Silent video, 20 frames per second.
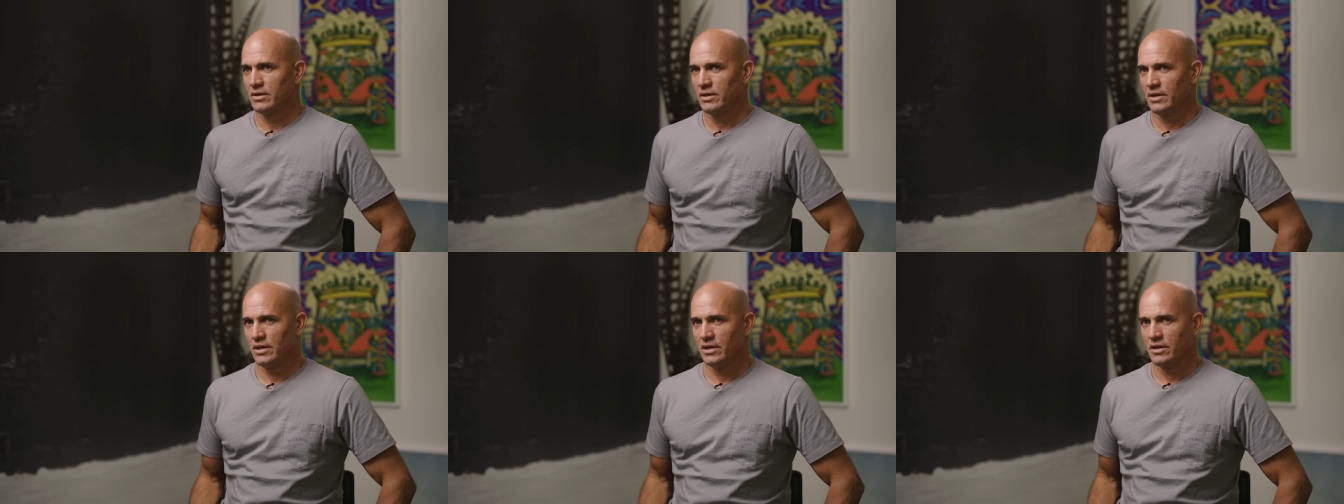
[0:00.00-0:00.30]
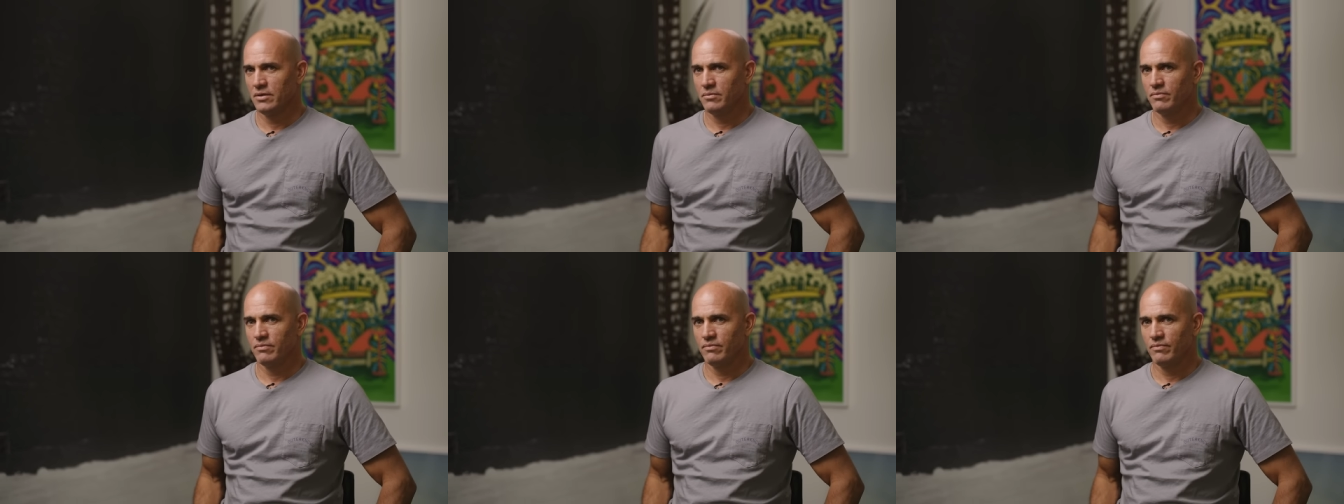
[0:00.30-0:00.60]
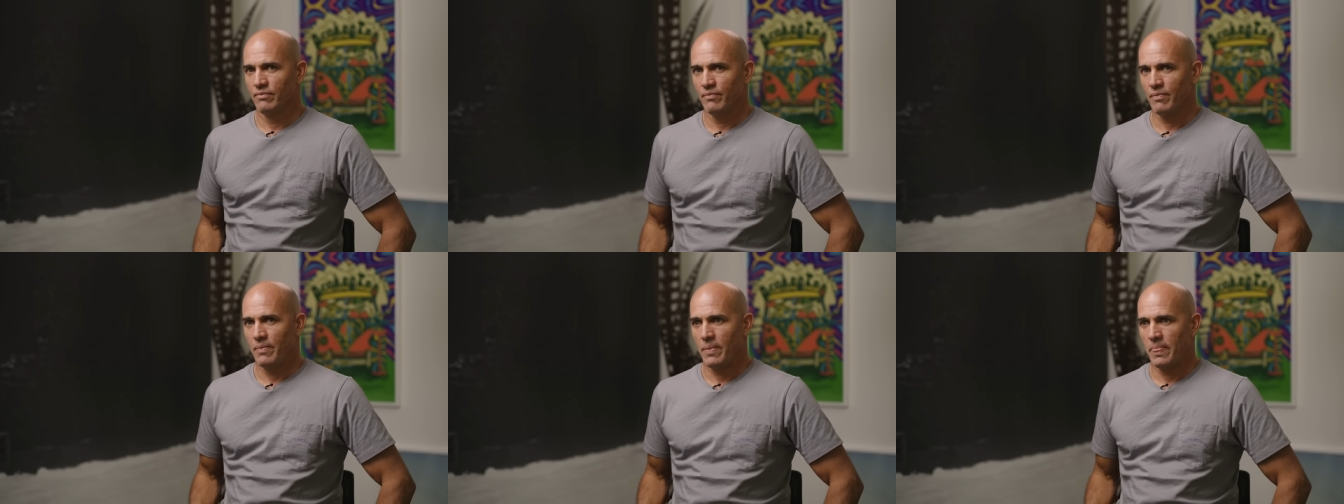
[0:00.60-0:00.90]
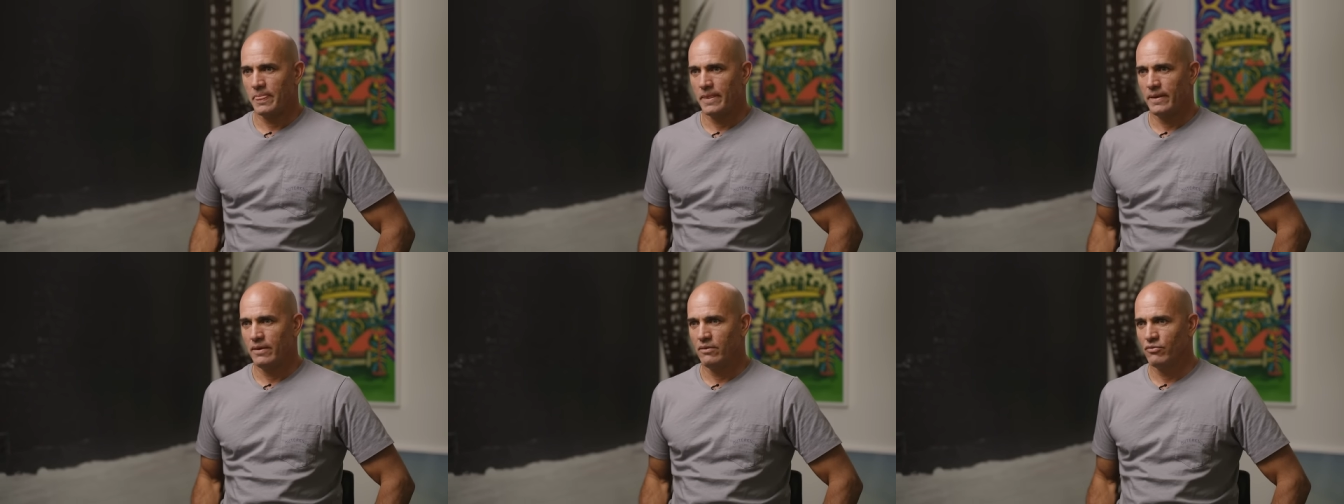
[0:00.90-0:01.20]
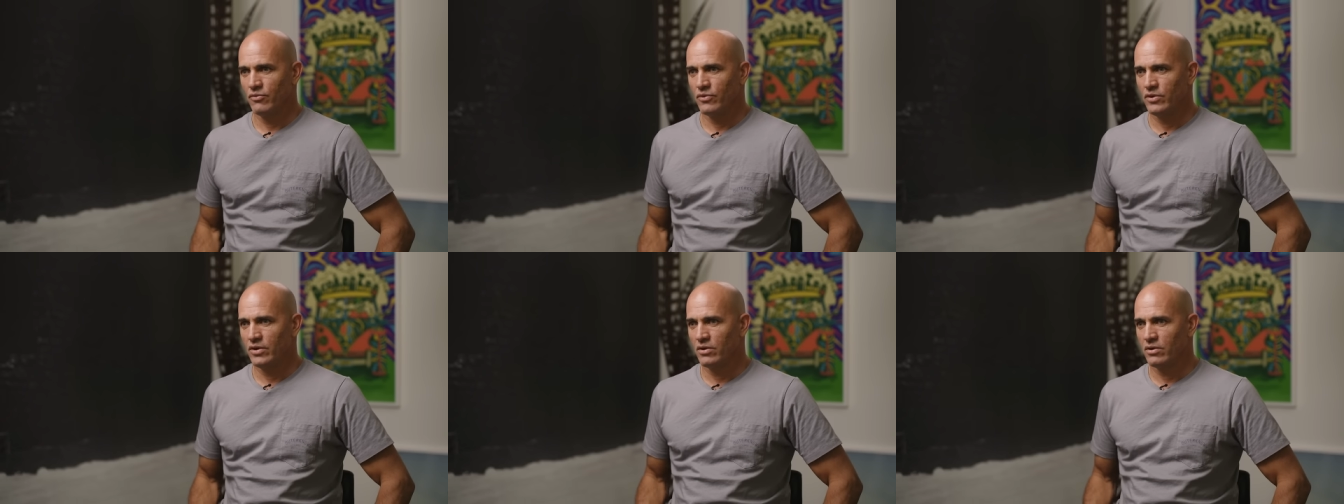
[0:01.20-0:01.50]
Um,
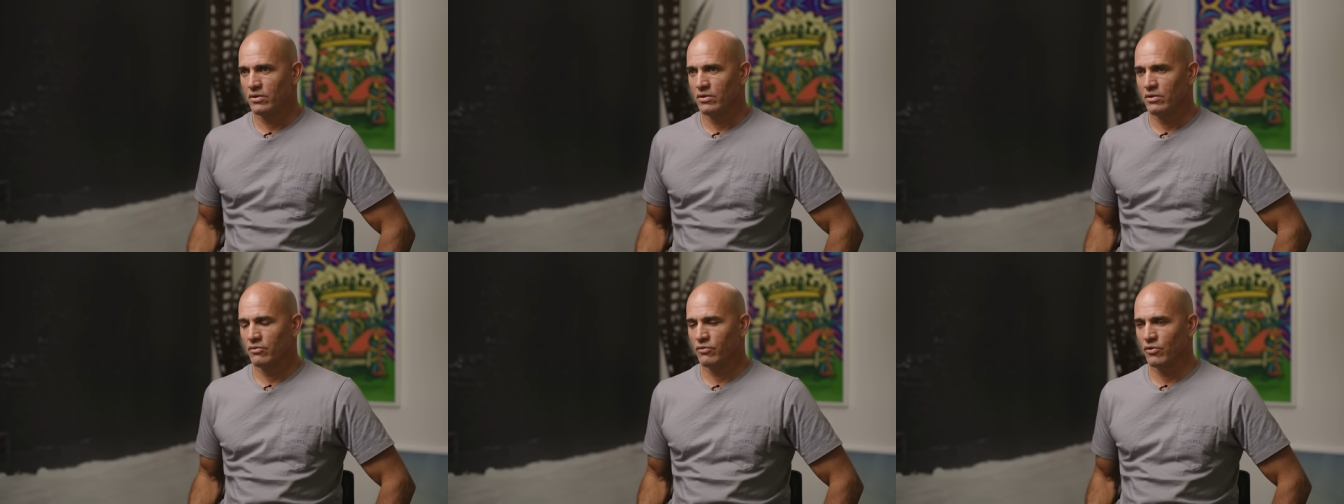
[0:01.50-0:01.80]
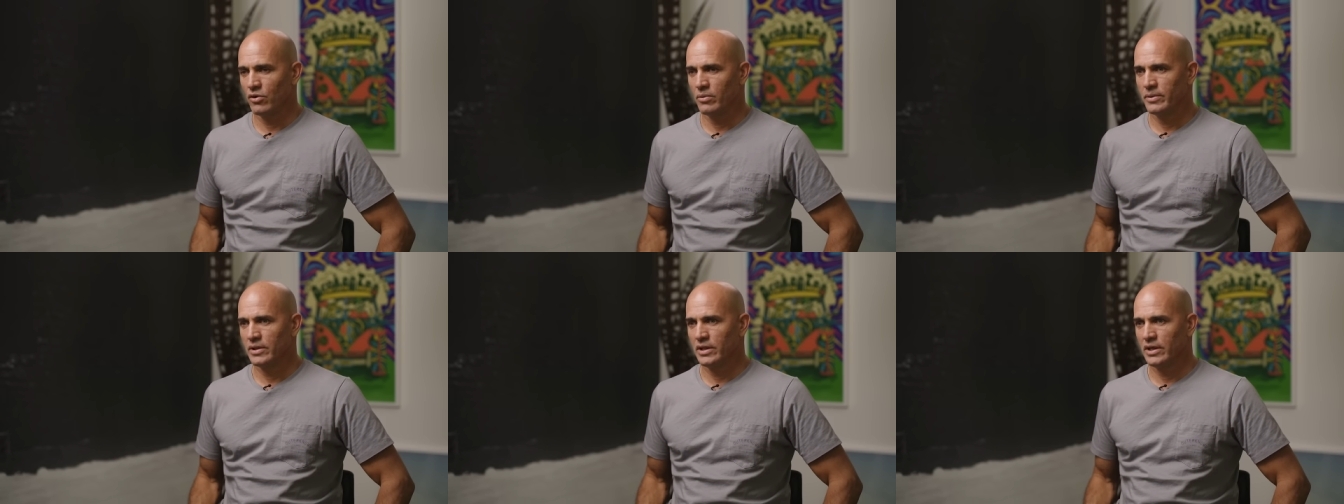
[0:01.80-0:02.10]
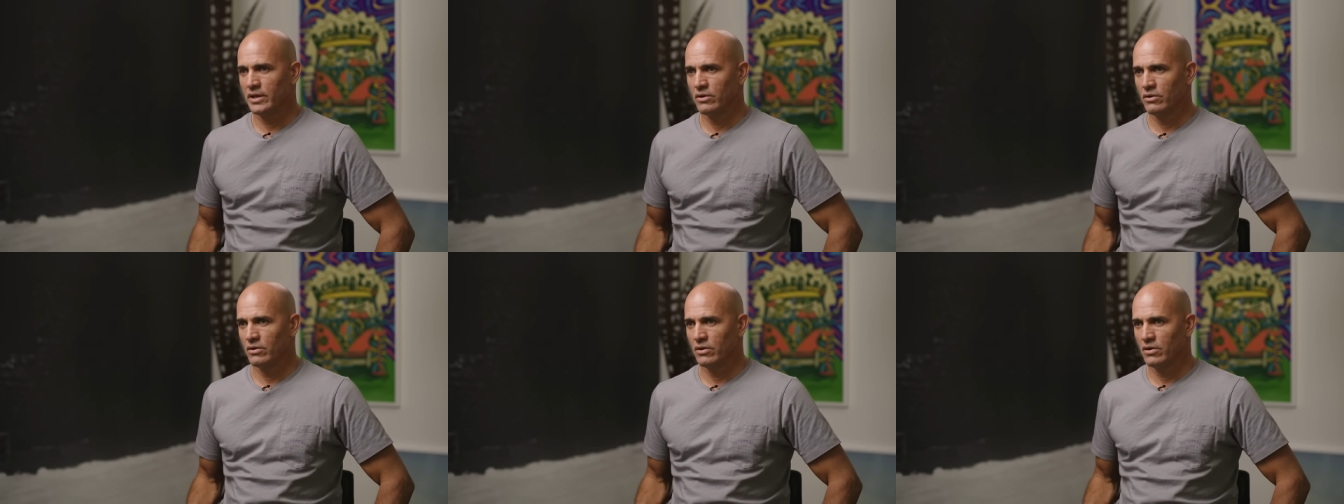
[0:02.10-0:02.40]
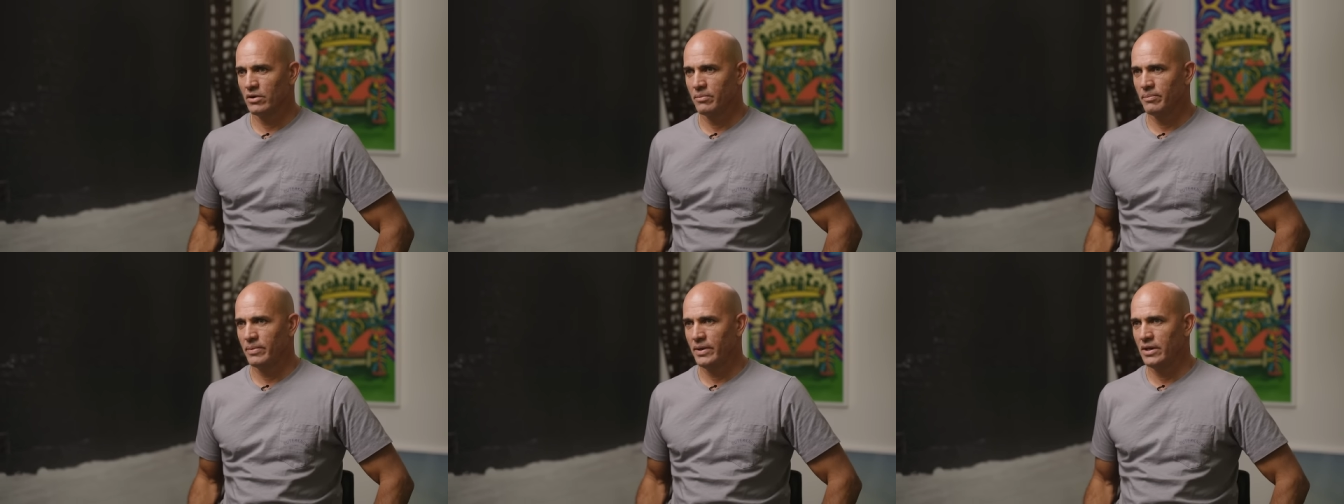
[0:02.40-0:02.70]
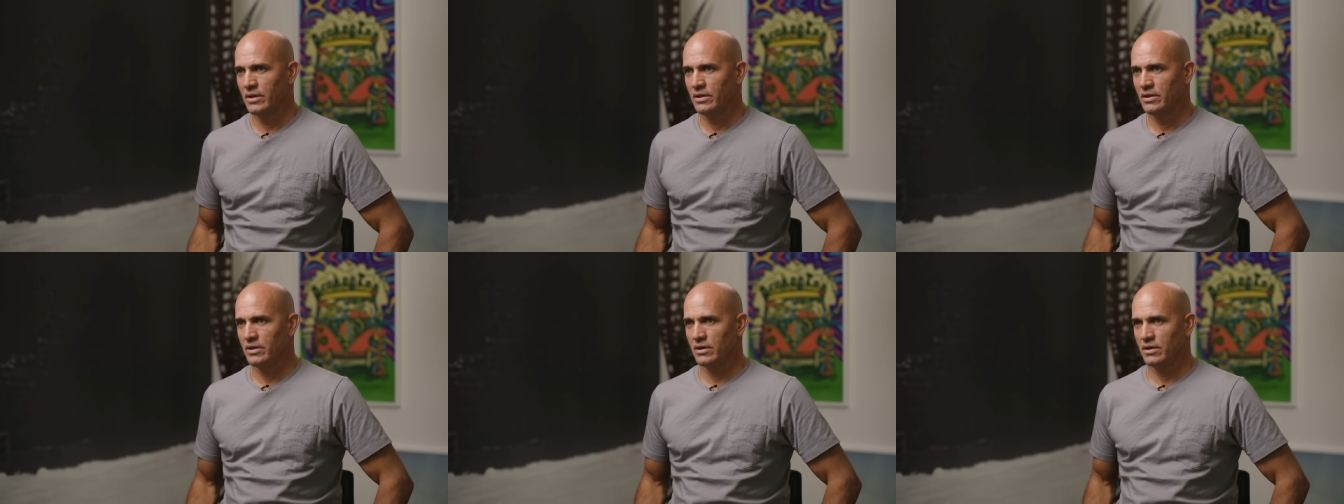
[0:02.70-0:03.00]
you, you formulate your own
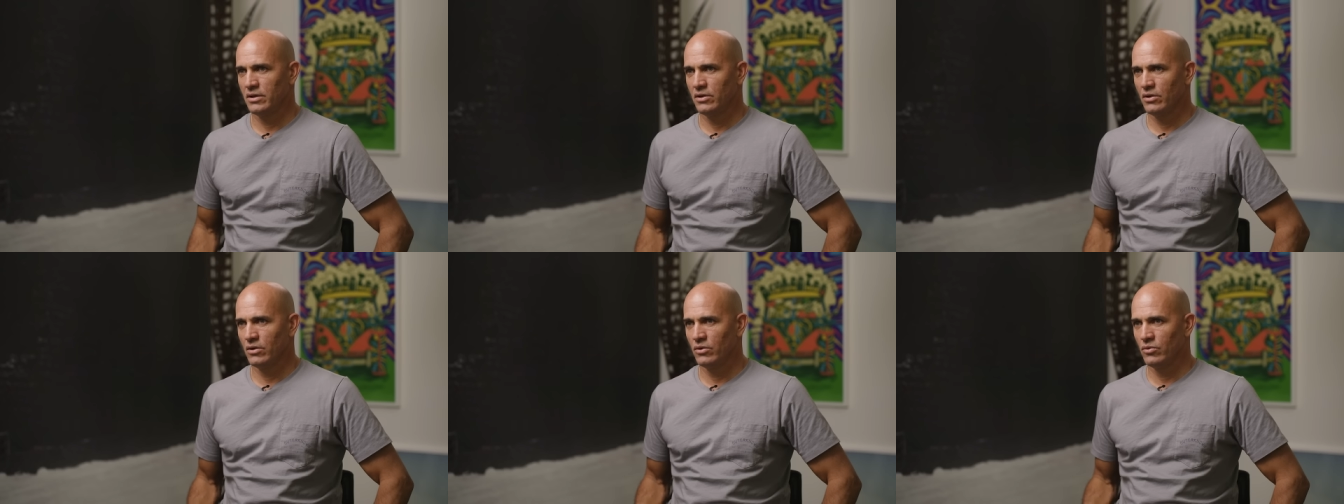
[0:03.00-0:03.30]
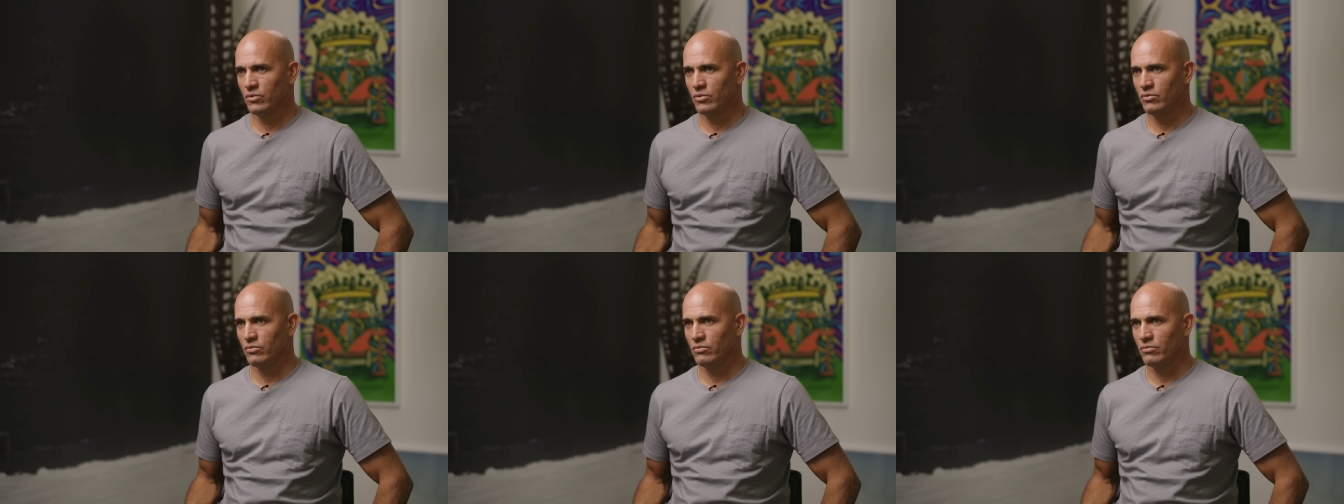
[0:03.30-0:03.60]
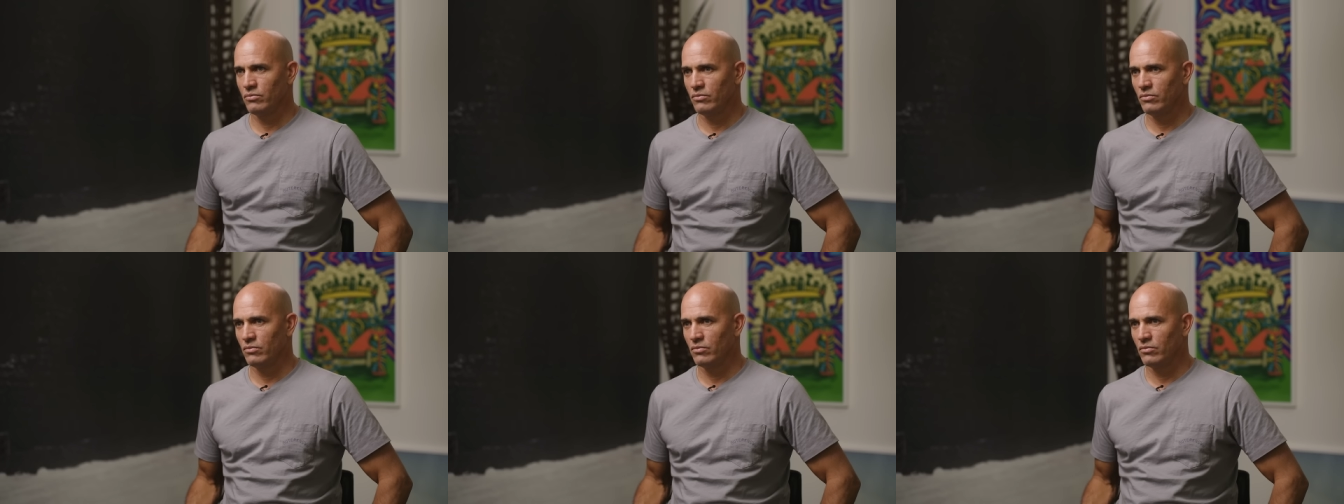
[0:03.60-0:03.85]
opinion, your own